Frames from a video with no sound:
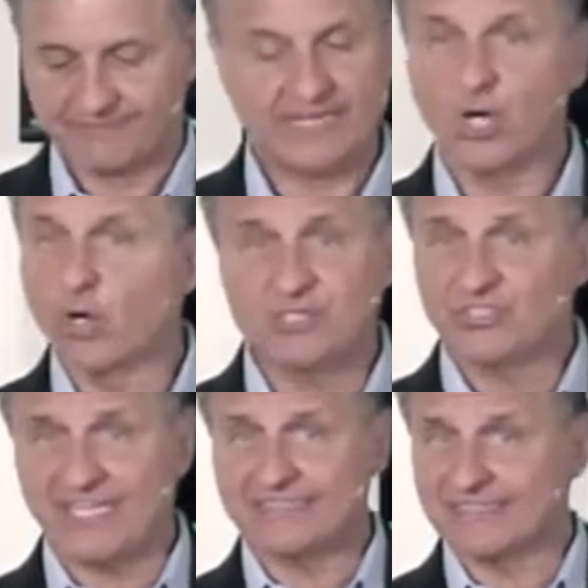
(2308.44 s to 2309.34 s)
And notice
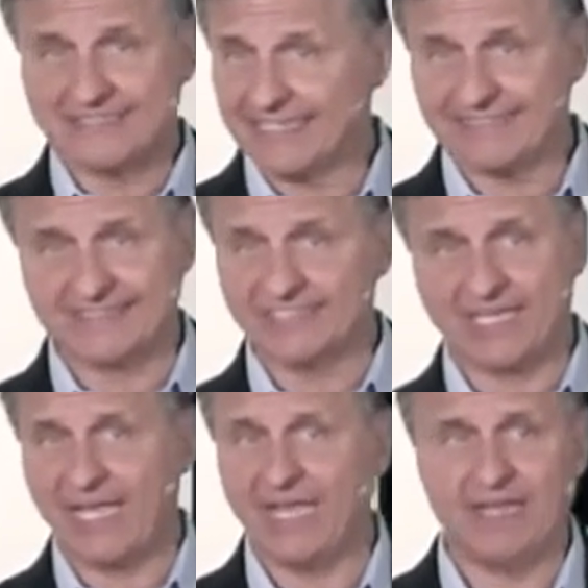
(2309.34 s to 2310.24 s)
Jesus doesn't
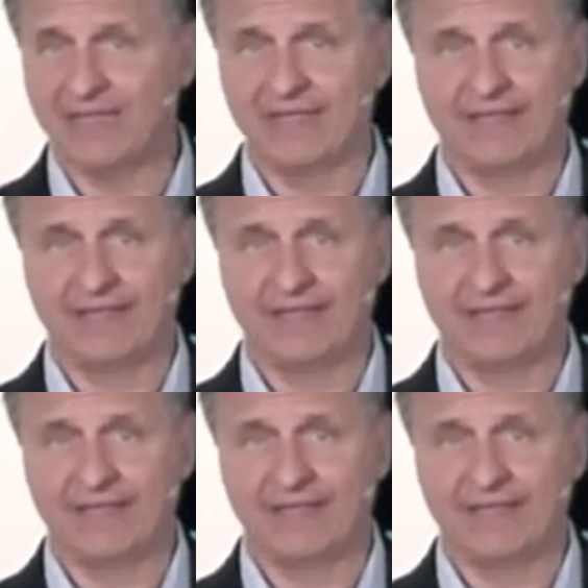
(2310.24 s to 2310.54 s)
say,